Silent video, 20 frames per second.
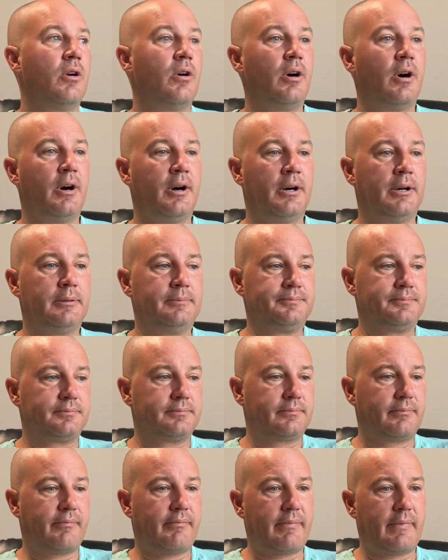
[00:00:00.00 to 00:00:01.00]
And
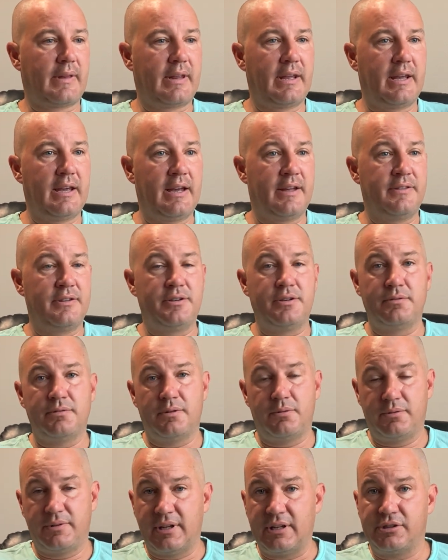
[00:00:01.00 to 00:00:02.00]
then
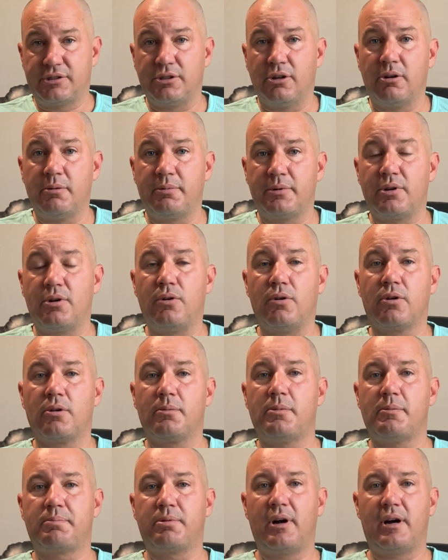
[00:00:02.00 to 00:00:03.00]
they show up with a
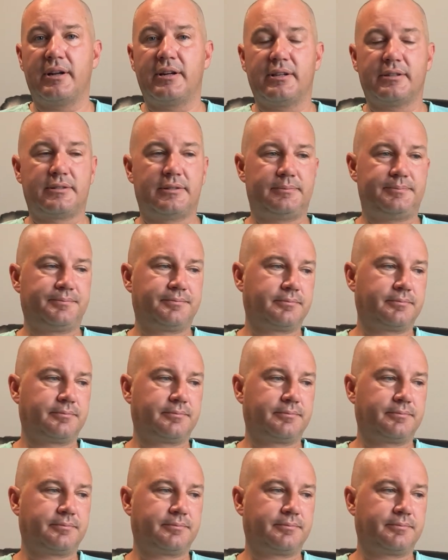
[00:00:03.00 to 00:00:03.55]
horrible product.